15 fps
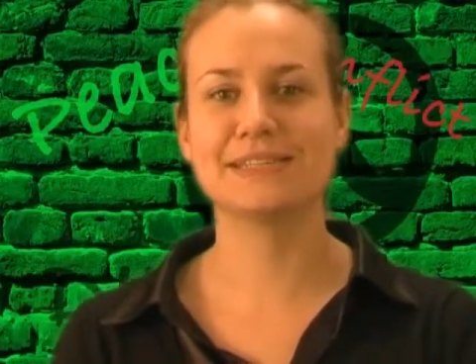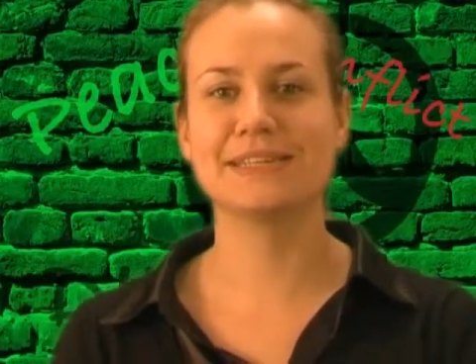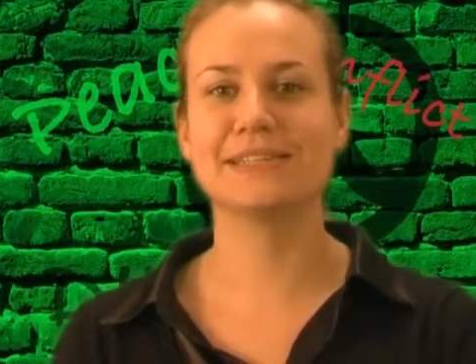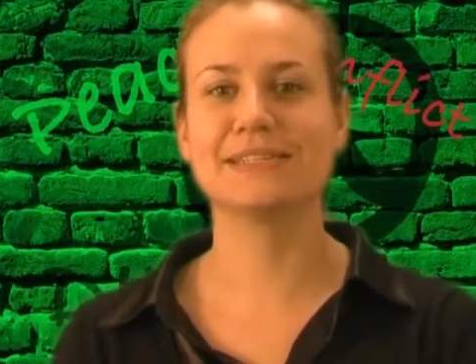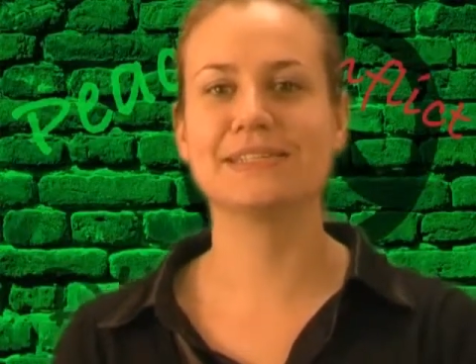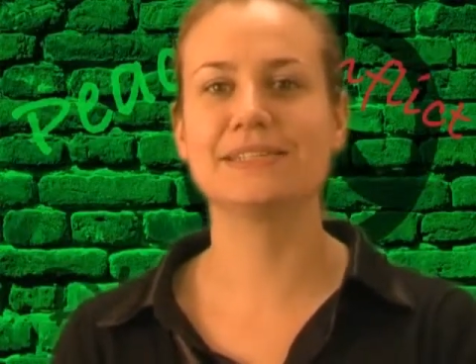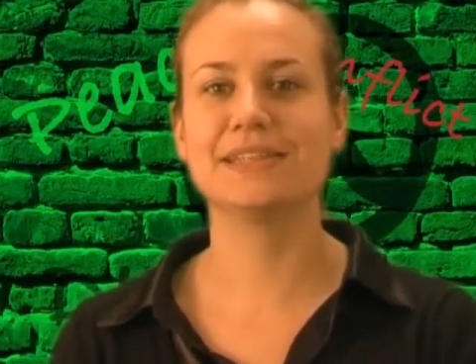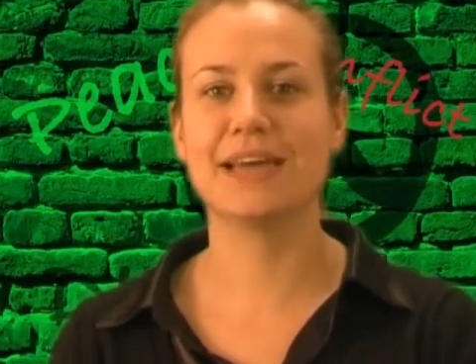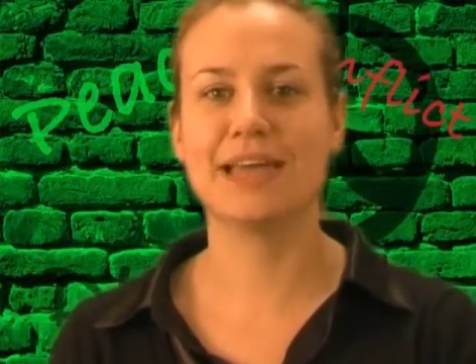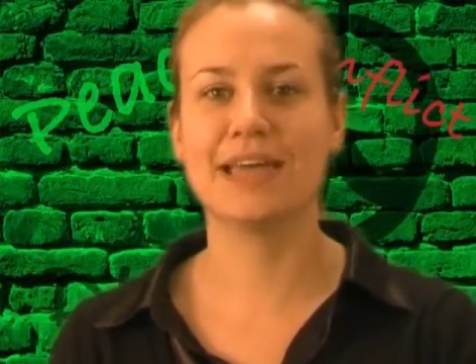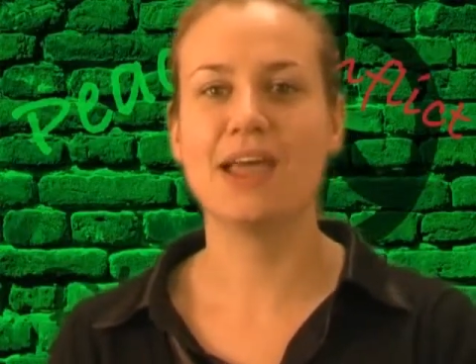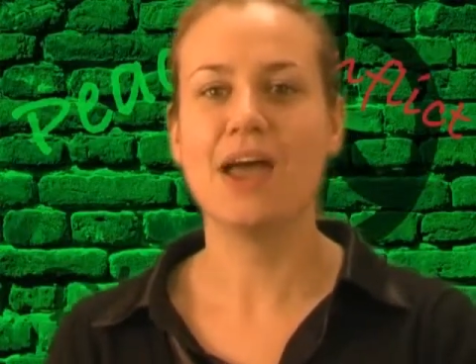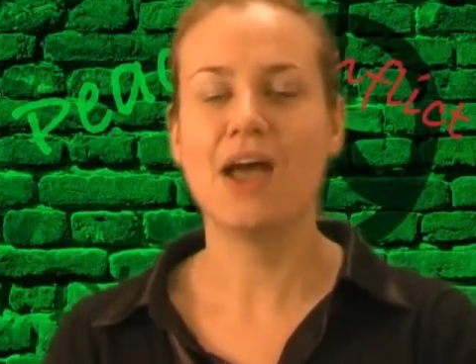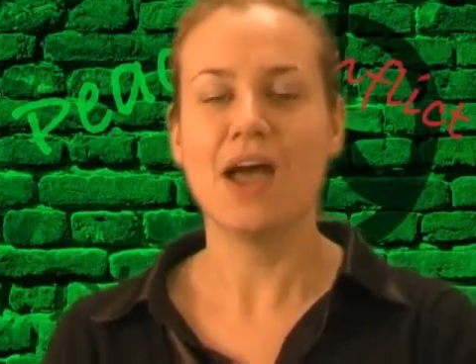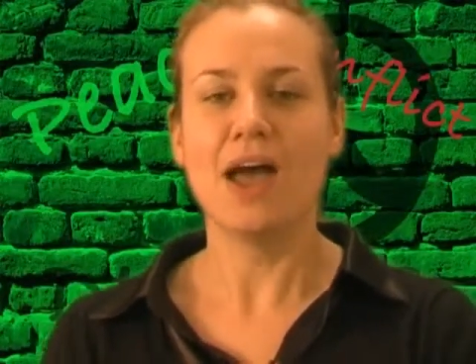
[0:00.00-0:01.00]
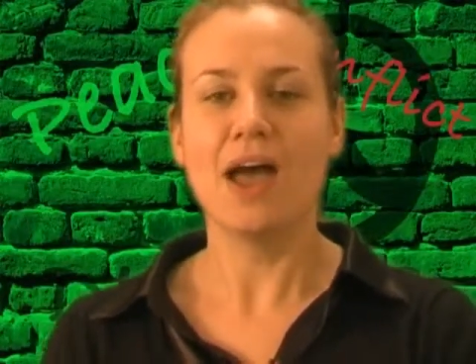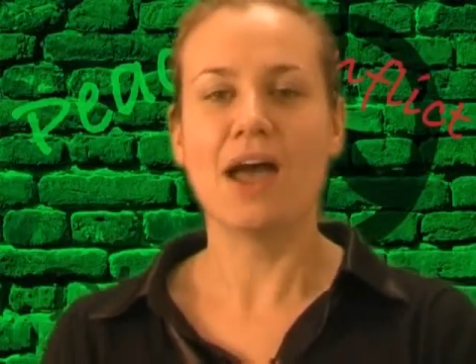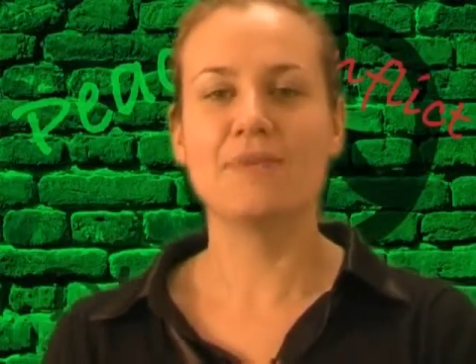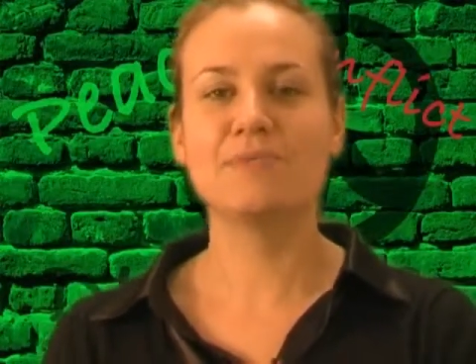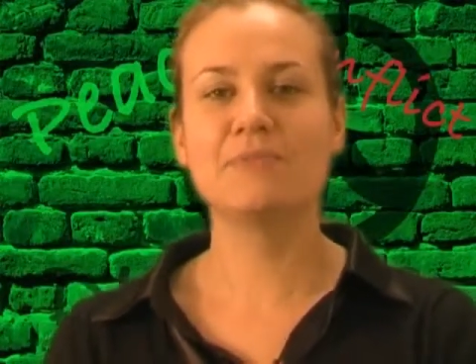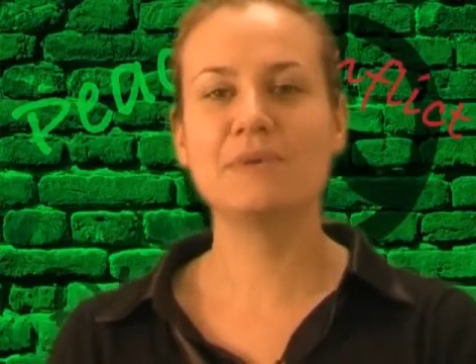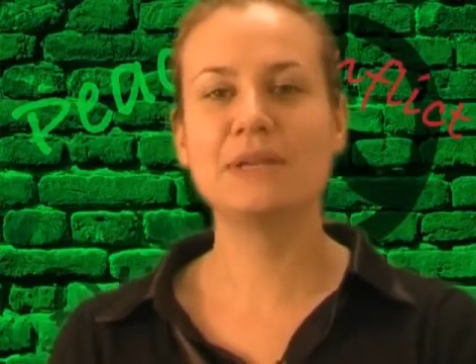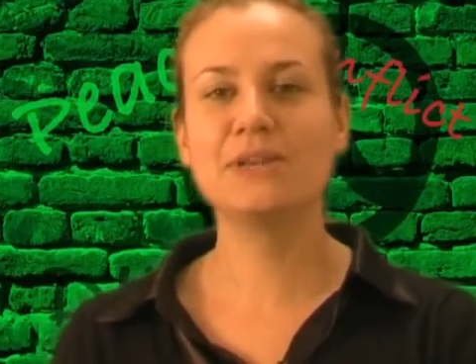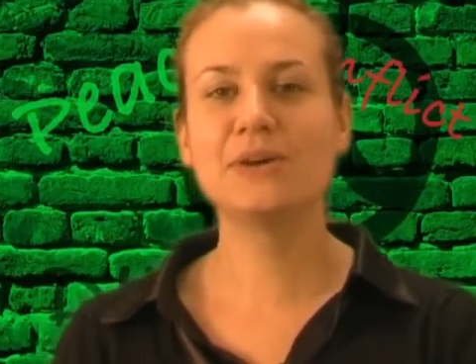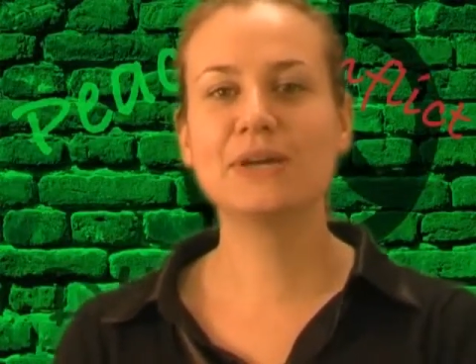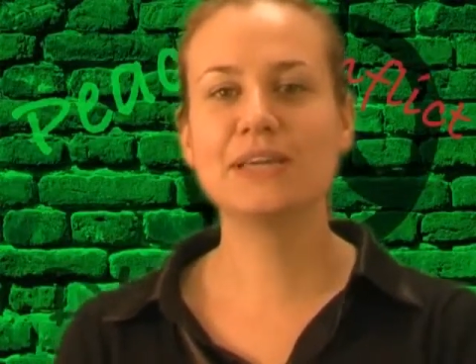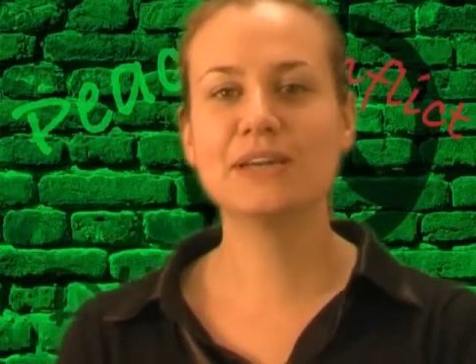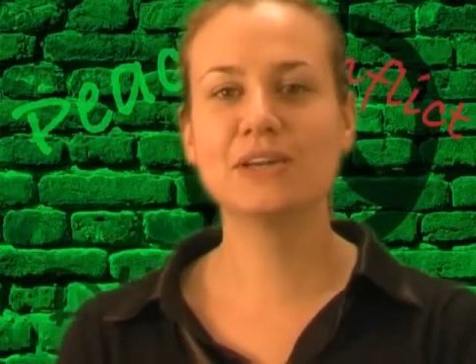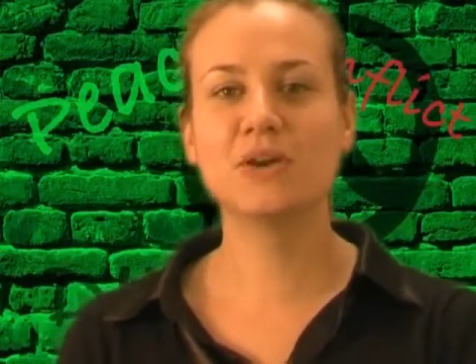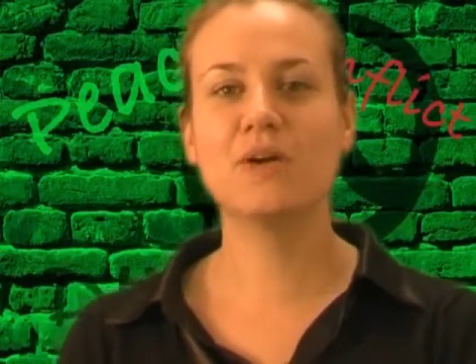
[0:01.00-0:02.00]
things today. Um, they've been
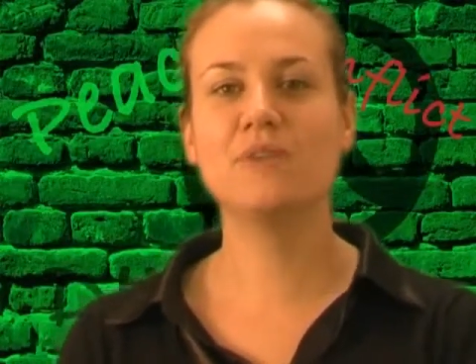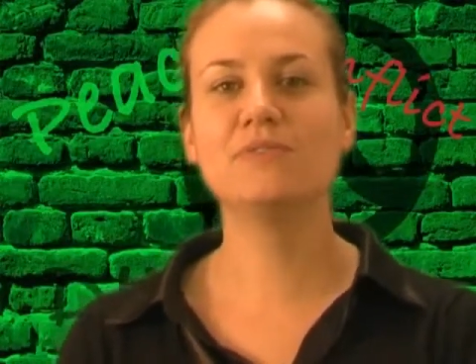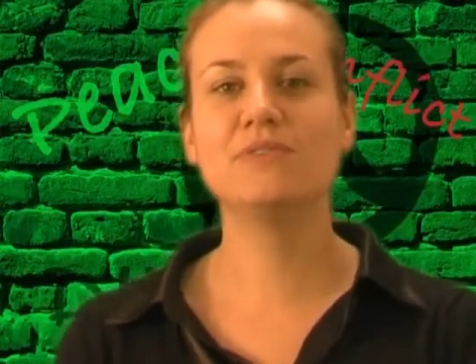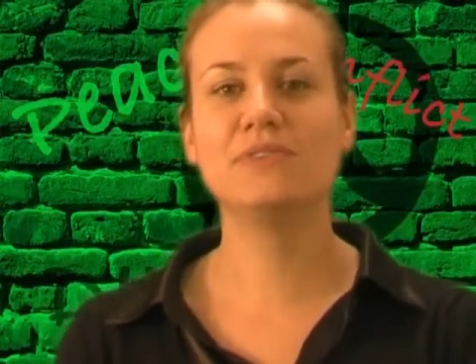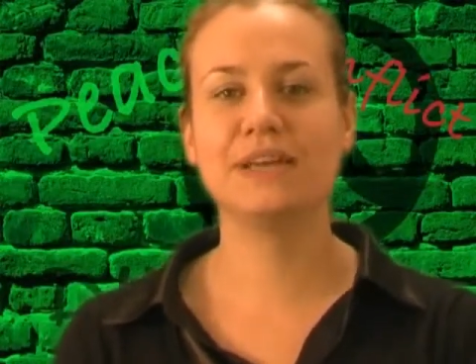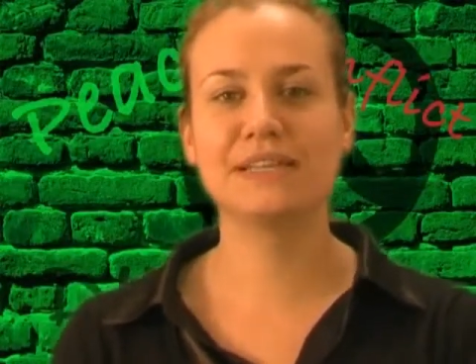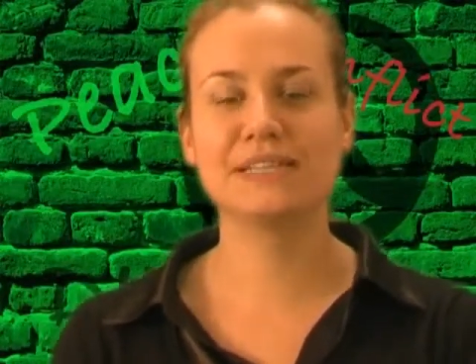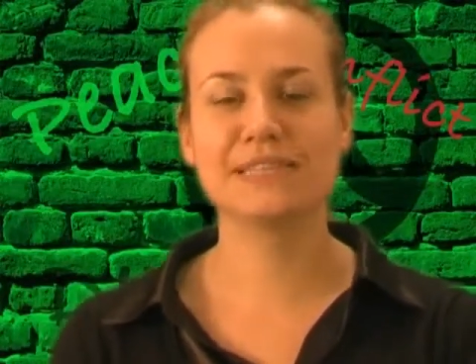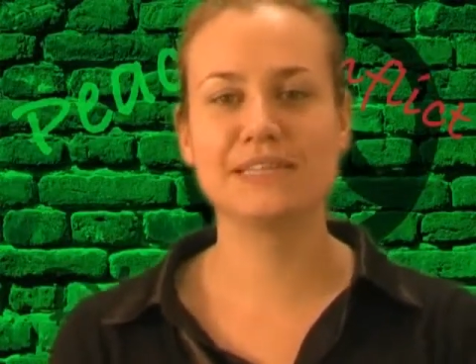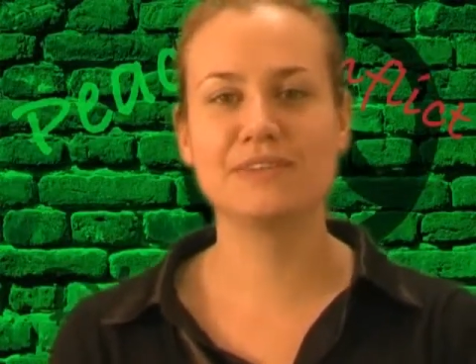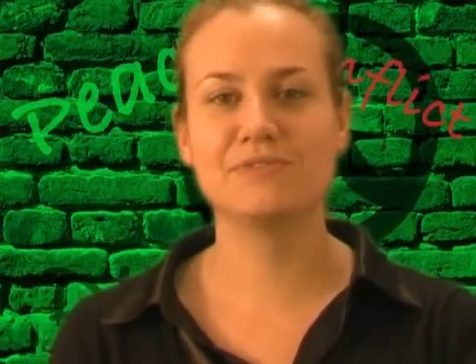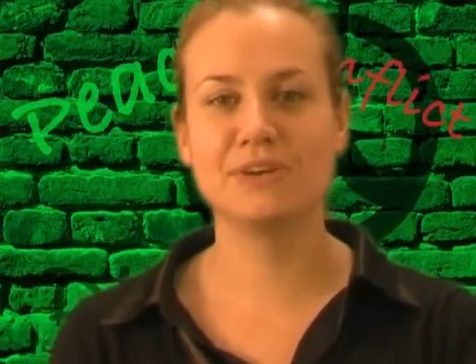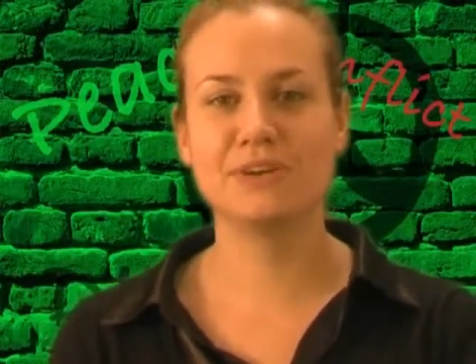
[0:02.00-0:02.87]
looking at conflict in a